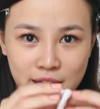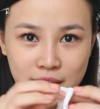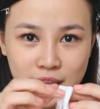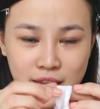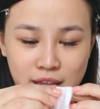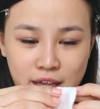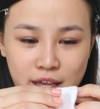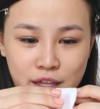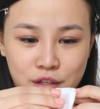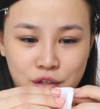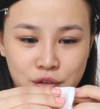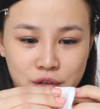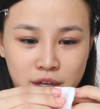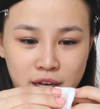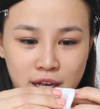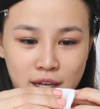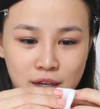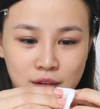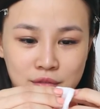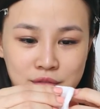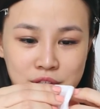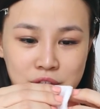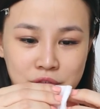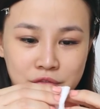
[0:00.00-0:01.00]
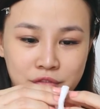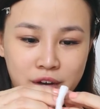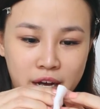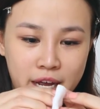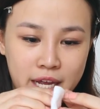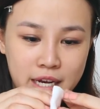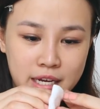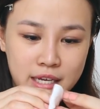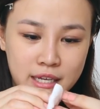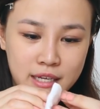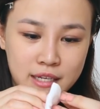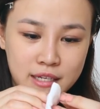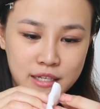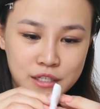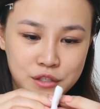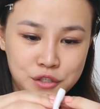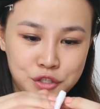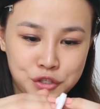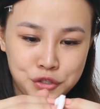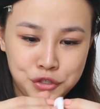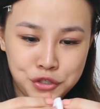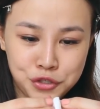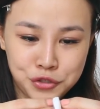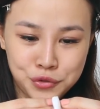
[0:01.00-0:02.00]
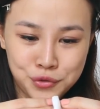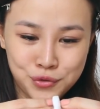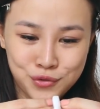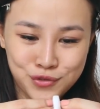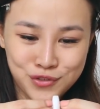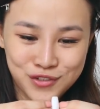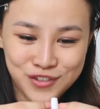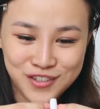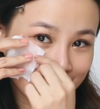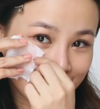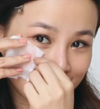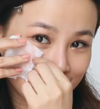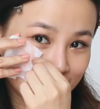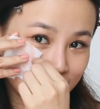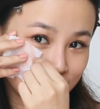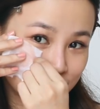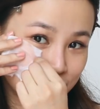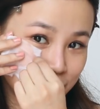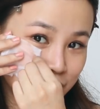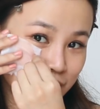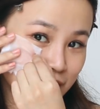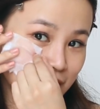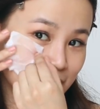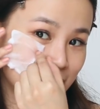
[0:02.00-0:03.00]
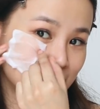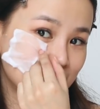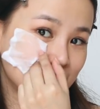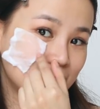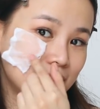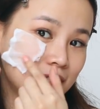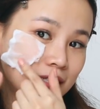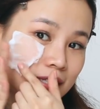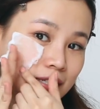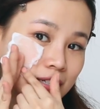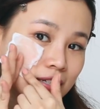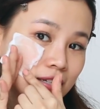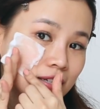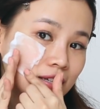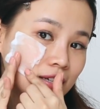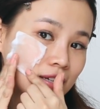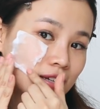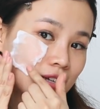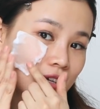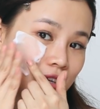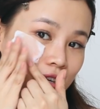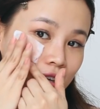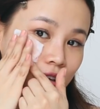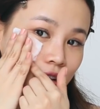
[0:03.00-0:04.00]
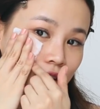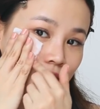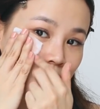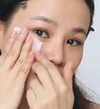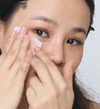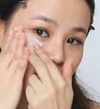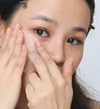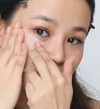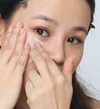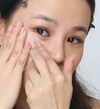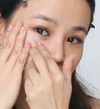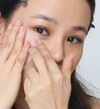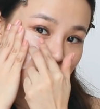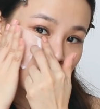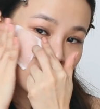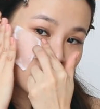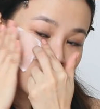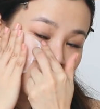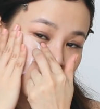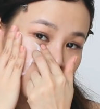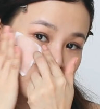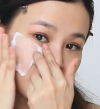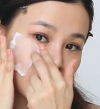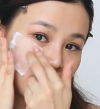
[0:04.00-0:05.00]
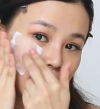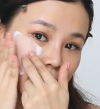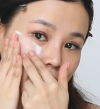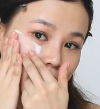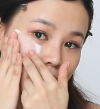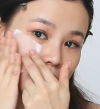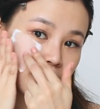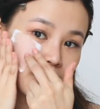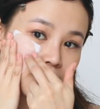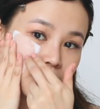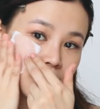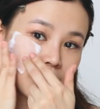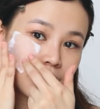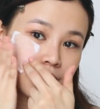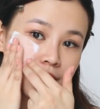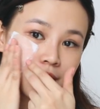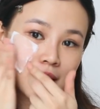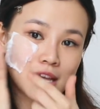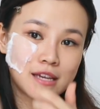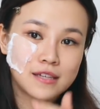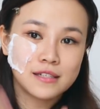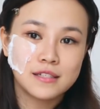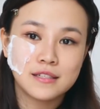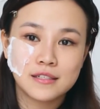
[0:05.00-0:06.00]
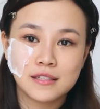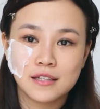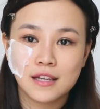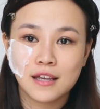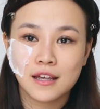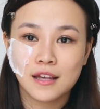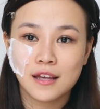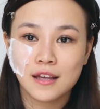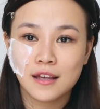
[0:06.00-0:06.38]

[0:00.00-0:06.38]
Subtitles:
and then you kind of divide it into two, and then you just apply it on your face.